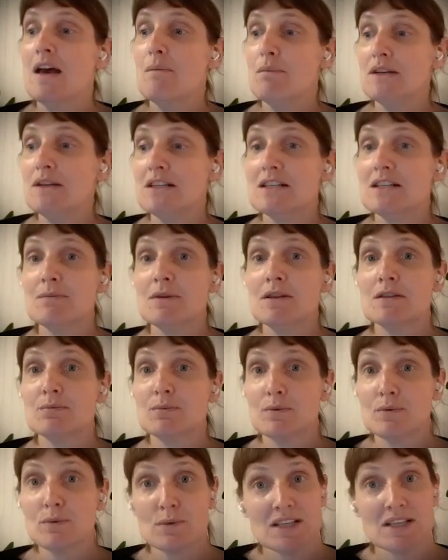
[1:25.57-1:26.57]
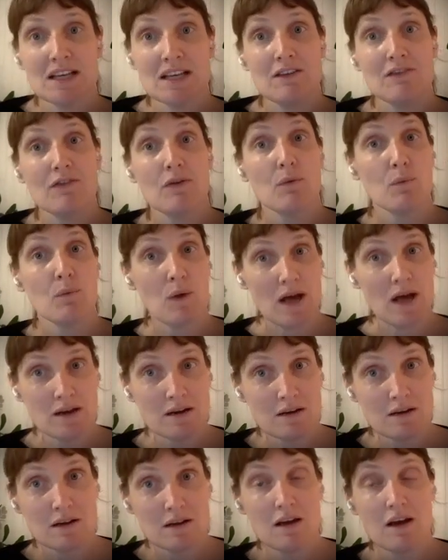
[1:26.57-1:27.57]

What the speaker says: participants will receive one